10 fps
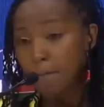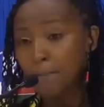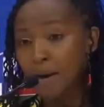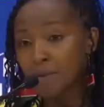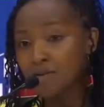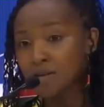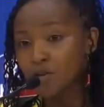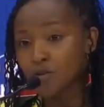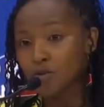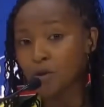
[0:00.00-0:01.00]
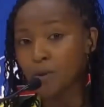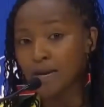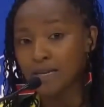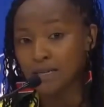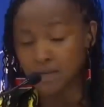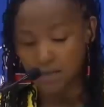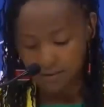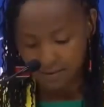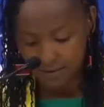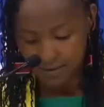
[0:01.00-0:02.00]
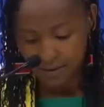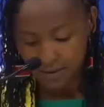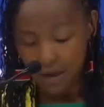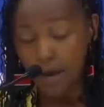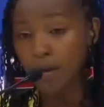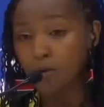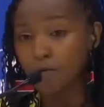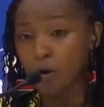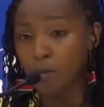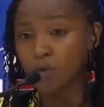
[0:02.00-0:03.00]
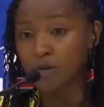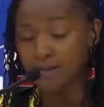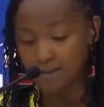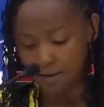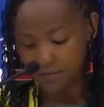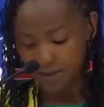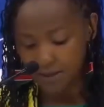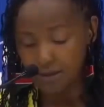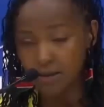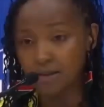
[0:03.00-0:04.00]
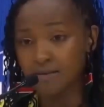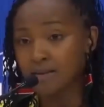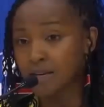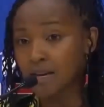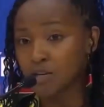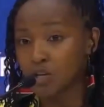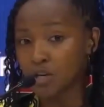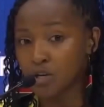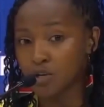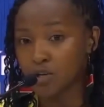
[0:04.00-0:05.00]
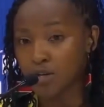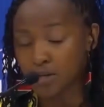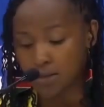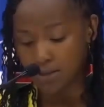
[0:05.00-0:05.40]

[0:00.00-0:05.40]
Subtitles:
My message to the world leaders ahead of COP27 is still unchanged.